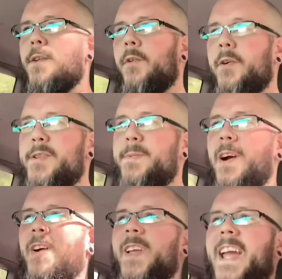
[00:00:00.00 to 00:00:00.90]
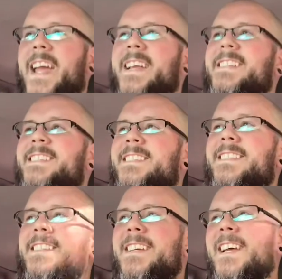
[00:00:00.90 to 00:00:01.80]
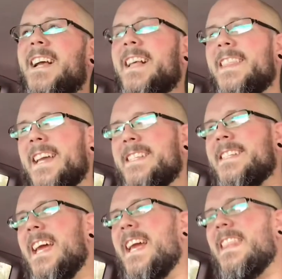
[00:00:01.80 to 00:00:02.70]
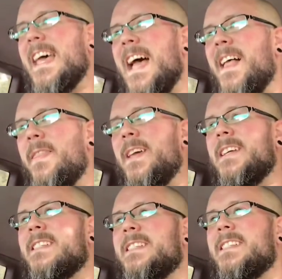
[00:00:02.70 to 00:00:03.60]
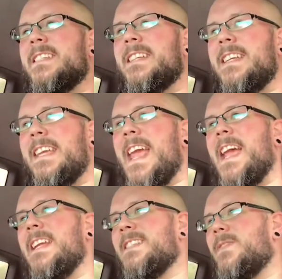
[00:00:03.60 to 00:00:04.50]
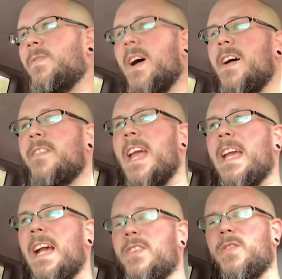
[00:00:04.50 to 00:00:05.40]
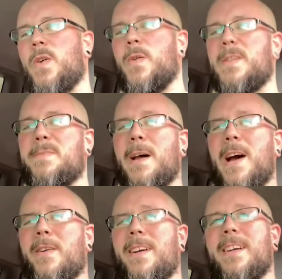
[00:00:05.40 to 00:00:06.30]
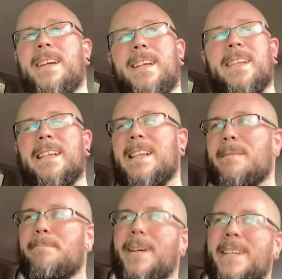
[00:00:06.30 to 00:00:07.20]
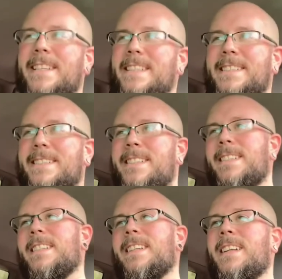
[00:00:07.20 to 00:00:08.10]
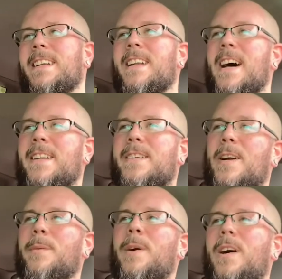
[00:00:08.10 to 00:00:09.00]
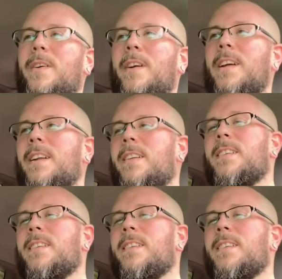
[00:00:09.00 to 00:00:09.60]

horsepower gains. They say that this gains 5 to 8 extra horsepower, but it's non-turbo, and